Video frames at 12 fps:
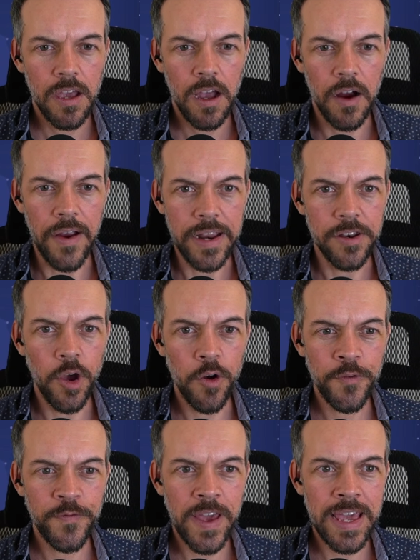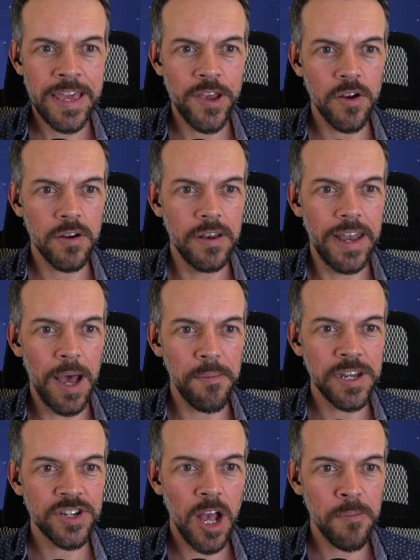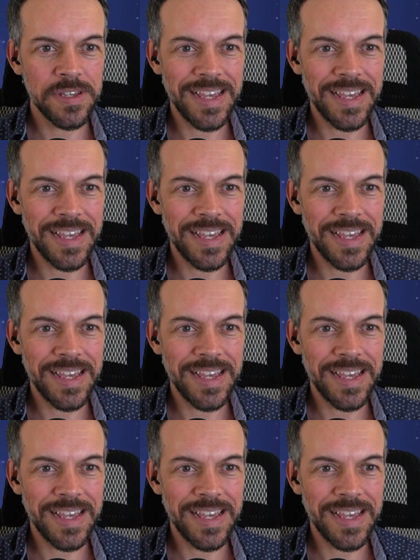All right, no Fae here. Now my shop is